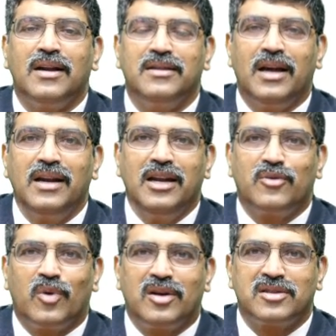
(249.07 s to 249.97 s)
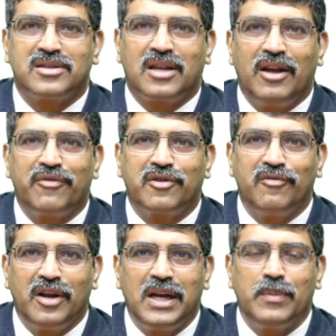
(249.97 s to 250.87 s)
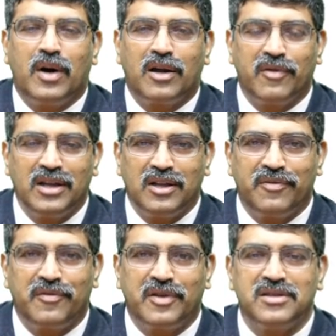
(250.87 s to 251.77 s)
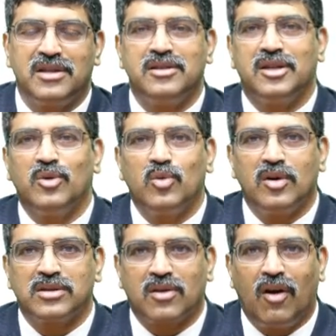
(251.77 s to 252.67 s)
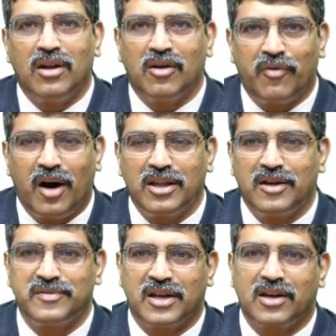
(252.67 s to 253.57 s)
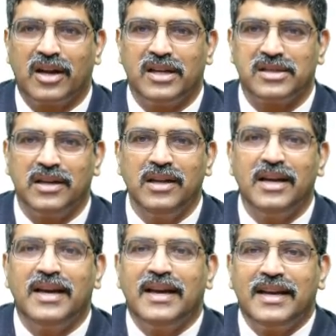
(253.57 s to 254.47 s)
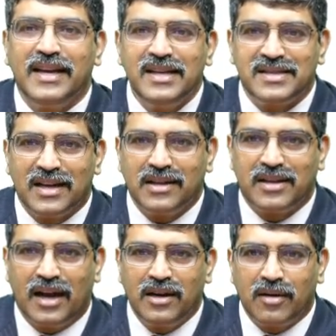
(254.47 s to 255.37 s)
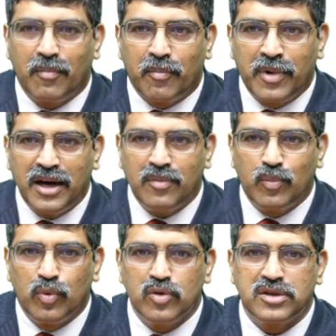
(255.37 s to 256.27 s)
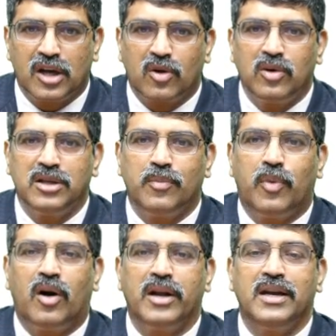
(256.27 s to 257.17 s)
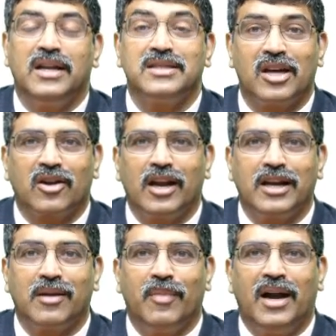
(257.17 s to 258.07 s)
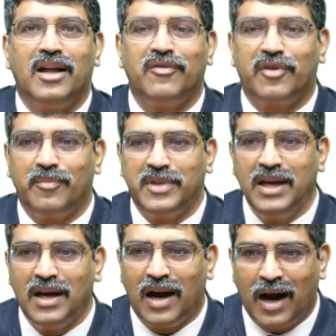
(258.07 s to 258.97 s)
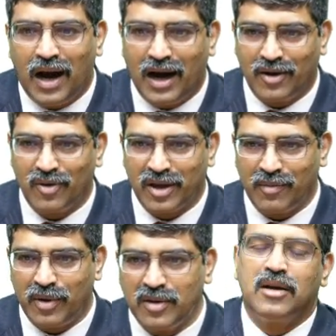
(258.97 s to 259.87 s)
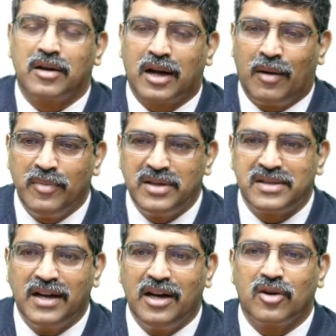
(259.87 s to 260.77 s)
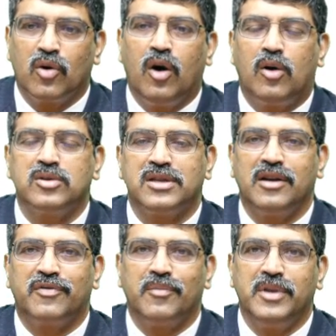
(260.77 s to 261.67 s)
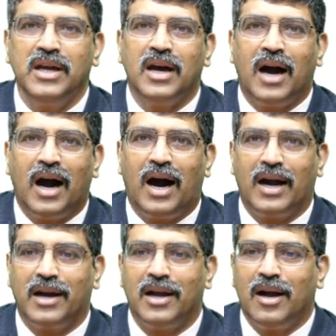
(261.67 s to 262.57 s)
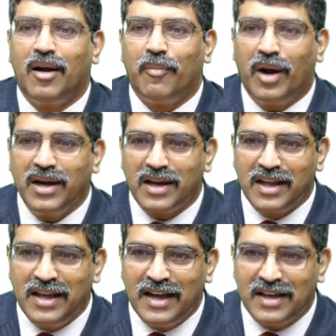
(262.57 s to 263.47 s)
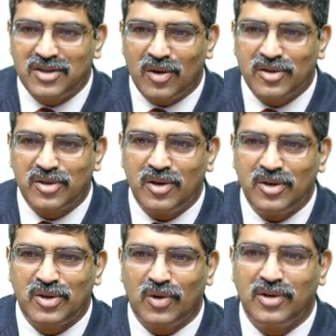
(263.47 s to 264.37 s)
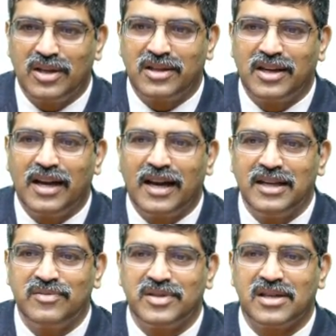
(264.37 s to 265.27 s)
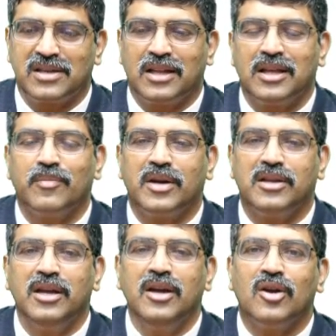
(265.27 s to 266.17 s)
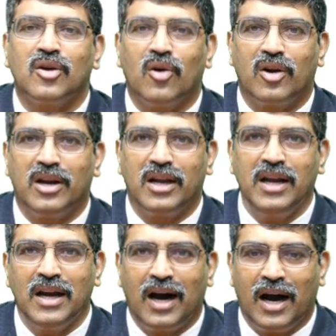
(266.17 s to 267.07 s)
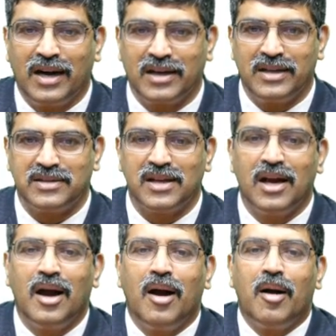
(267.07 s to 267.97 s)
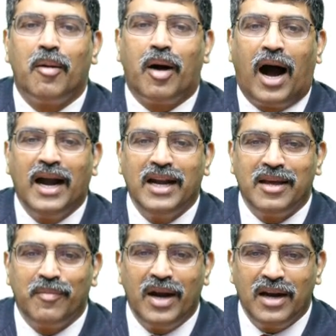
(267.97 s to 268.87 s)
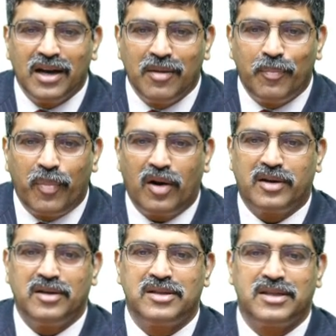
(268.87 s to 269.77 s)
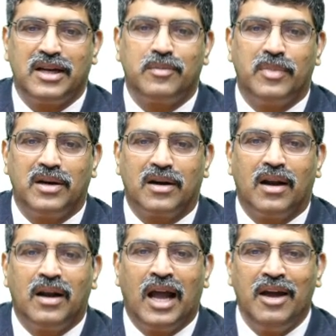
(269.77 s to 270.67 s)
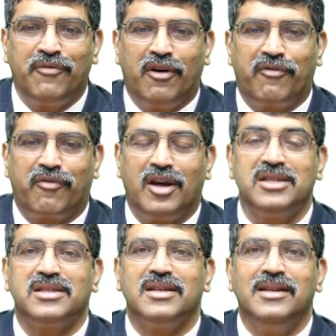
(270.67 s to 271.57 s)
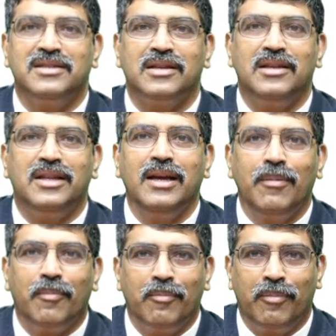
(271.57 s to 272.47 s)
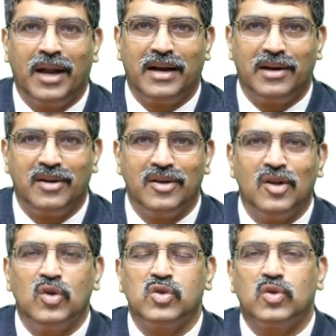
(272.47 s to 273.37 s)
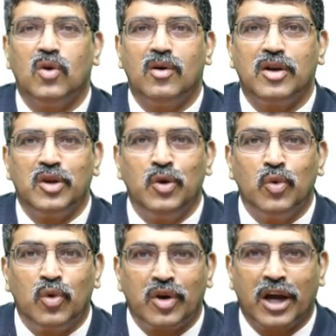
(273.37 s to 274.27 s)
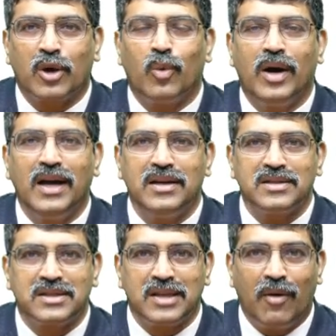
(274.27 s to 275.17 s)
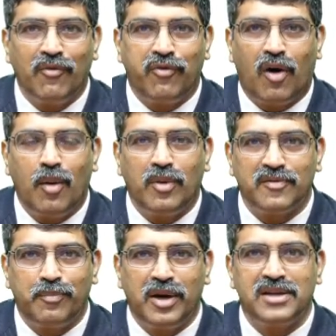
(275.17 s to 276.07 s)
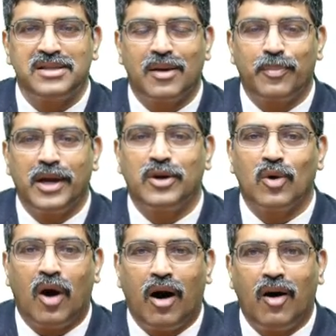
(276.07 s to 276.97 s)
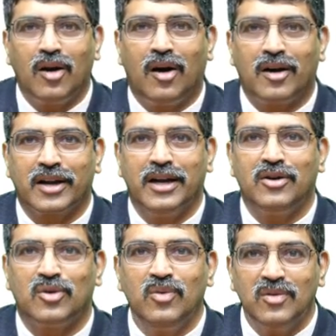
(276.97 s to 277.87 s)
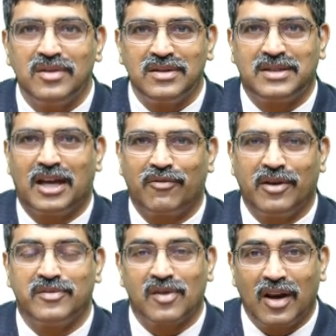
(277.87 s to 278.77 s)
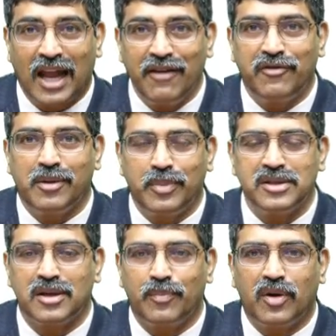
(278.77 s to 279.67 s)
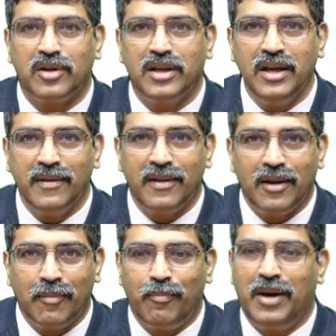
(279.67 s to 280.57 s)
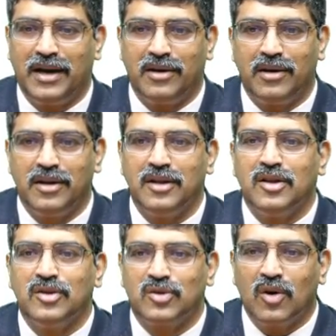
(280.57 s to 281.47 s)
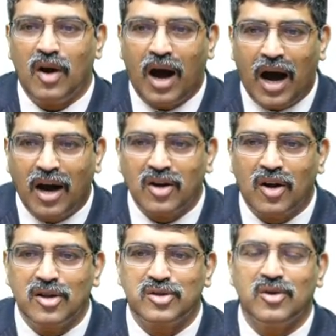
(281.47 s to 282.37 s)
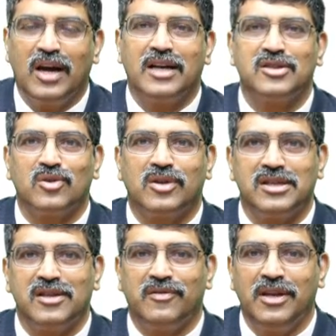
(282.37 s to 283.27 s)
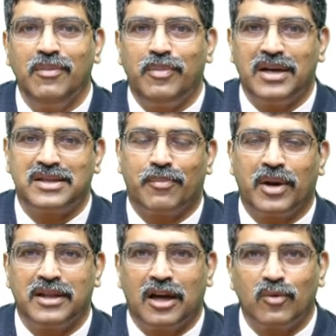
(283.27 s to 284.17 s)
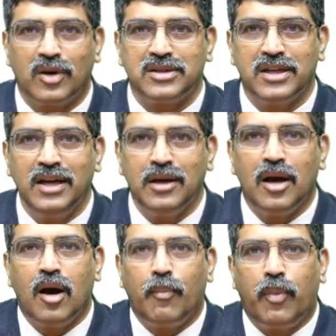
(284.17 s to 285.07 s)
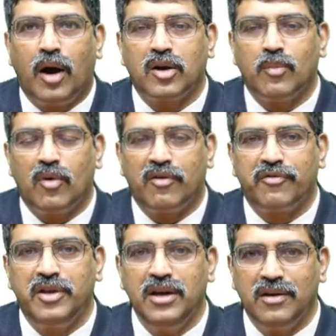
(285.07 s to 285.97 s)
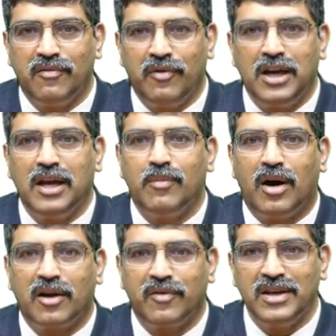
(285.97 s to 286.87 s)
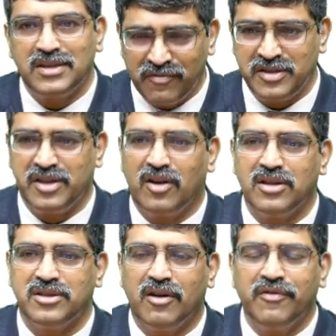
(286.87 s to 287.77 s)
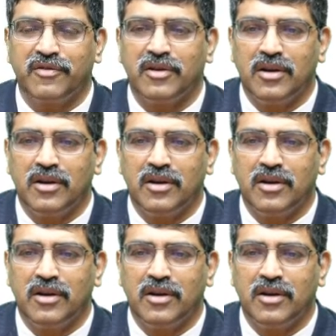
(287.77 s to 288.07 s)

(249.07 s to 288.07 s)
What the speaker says: Then it was left to William Harvey in the 15th century, who was called the father of circulation. He said that blood moves around the body in a circulatory manner from the heart. Okay, blood come inside and go outside from the heart. But he has also shown the 3 lines which are nothing but the coronary arteries. And he made an important statement, life of flesh is in the blood. So, you require some form of blood supply to all organ to survive. So, life depends upon the blood. So, heart also has to receive the blood supply. That was the bottom of the William Harvey's physiology of